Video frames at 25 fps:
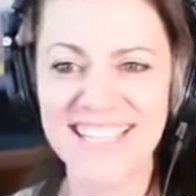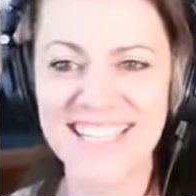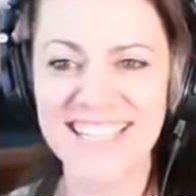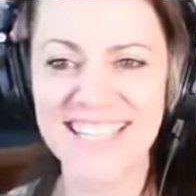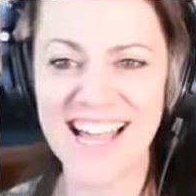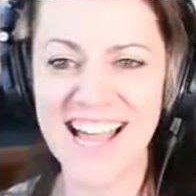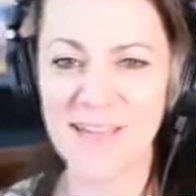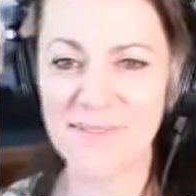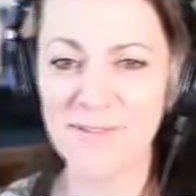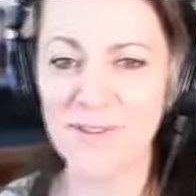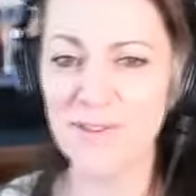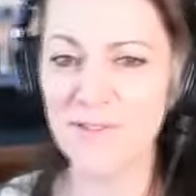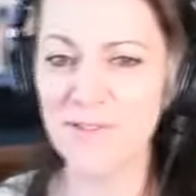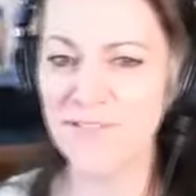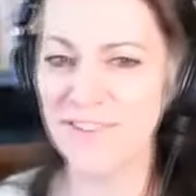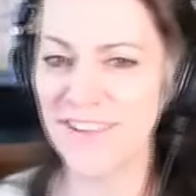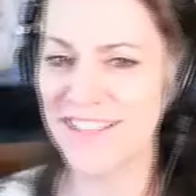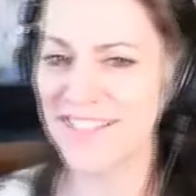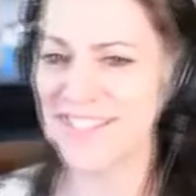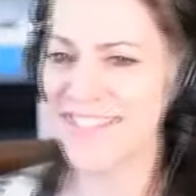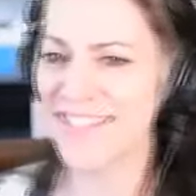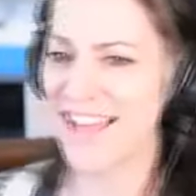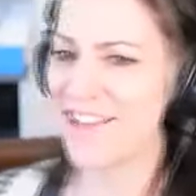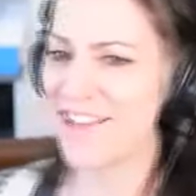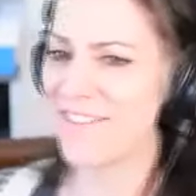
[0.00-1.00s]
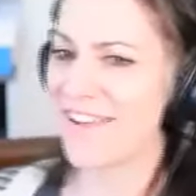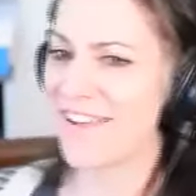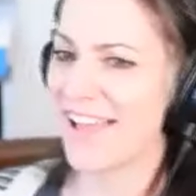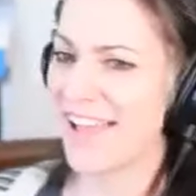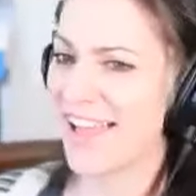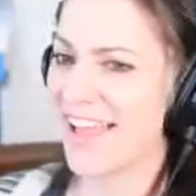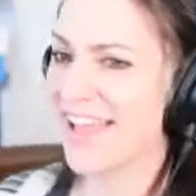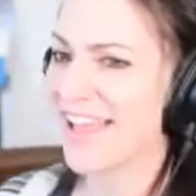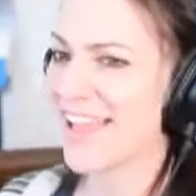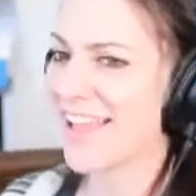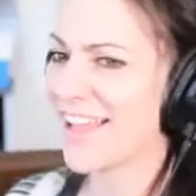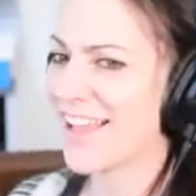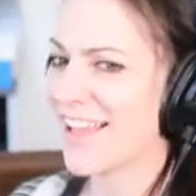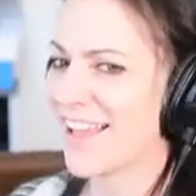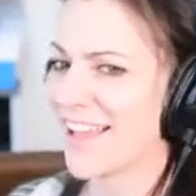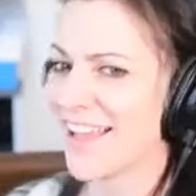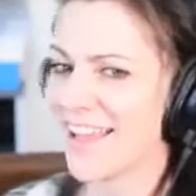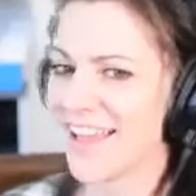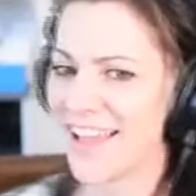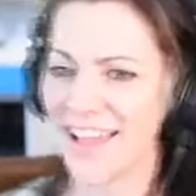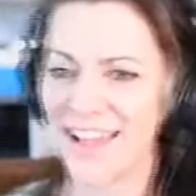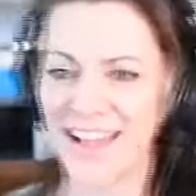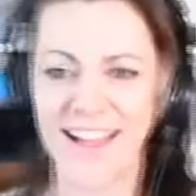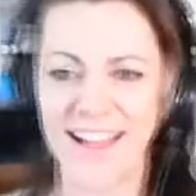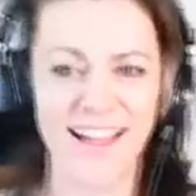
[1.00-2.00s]
time, you face that way.
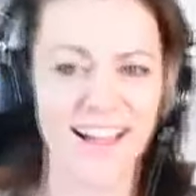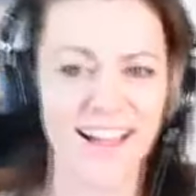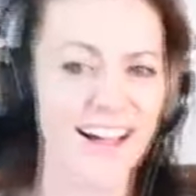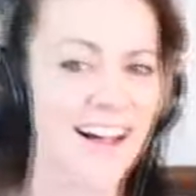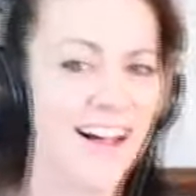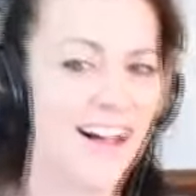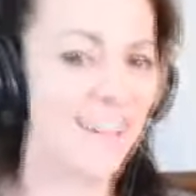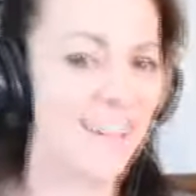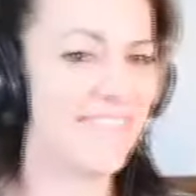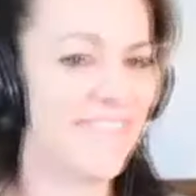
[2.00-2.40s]
I'll